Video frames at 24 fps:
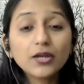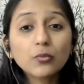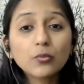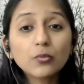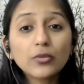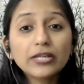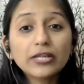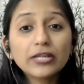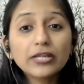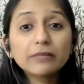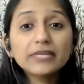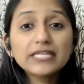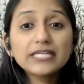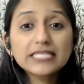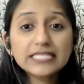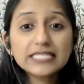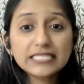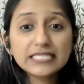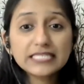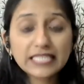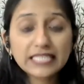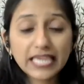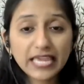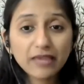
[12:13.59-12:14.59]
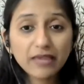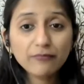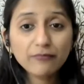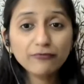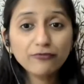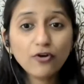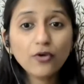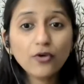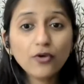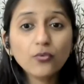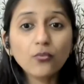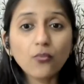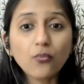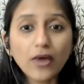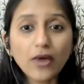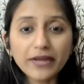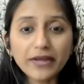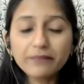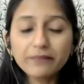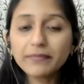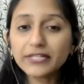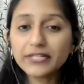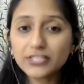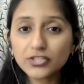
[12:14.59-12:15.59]
will be same for
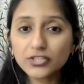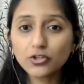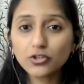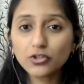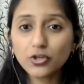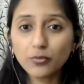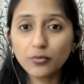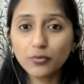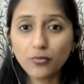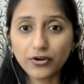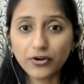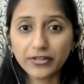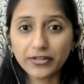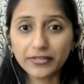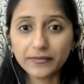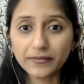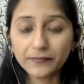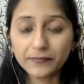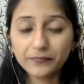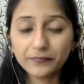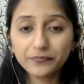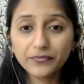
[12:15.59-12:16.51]
one particular body.